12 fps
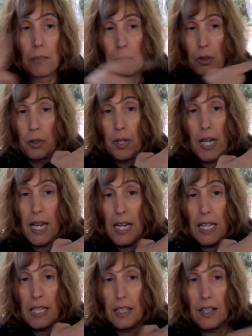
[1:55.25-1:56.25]

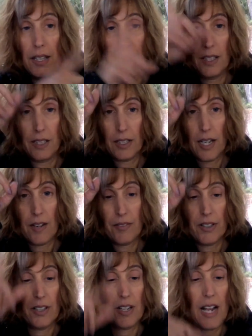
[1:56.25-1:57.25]
creating the
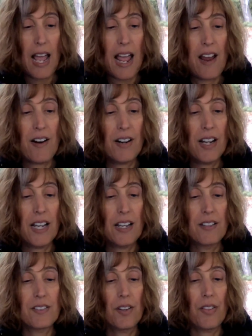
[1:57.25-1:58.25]
covered
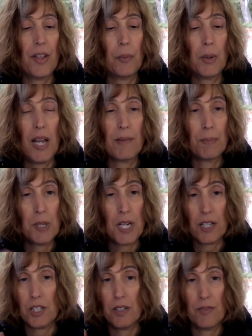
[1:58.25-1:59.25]
area so that we have
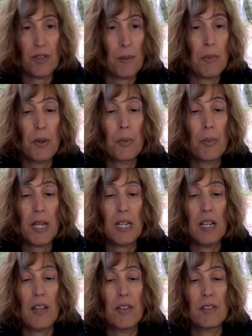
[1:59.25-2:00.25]
protection from the
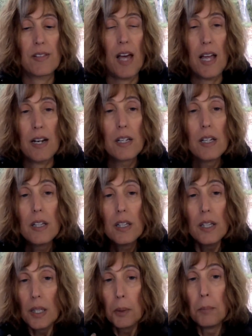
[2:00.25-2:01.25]
rain and the sun.
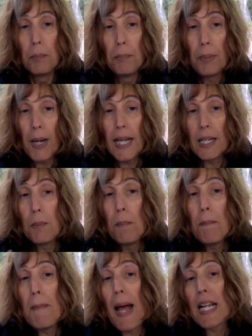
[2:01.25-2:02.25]
But
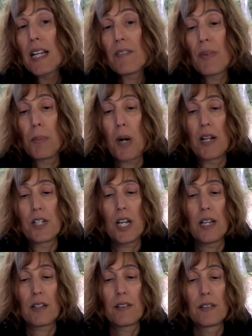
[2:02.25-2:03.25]
many of the
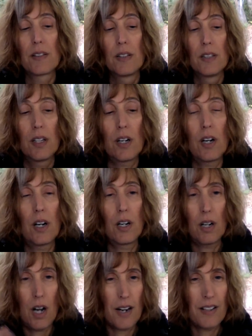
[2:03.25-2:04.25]
projects
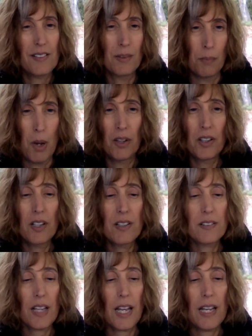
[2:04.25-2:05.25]
are on a smaller
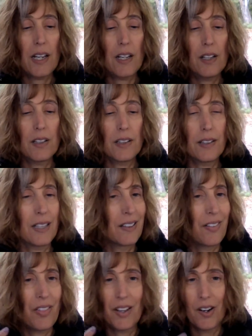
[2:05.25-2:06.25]
scale, like
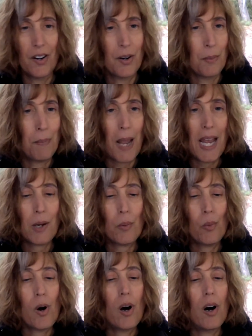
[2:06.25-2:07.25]
the garden paint
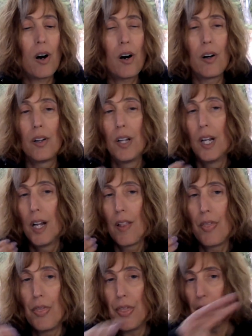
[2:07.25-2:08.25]
wall,
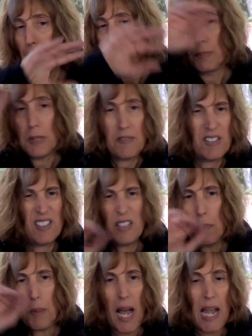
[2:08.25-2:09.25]
the
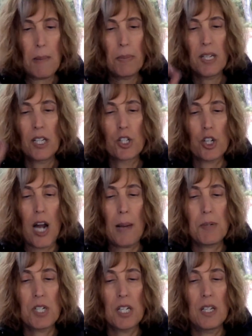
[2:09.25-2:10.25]
PVC pipe
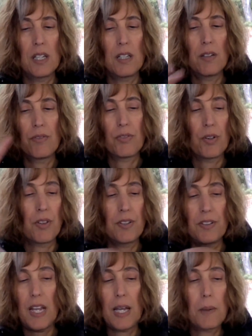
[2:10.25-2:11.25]
contraption for the
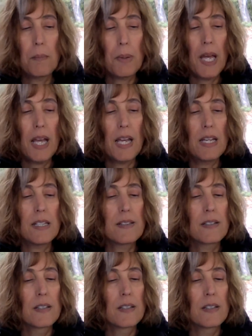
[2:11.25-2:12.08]
sand pit,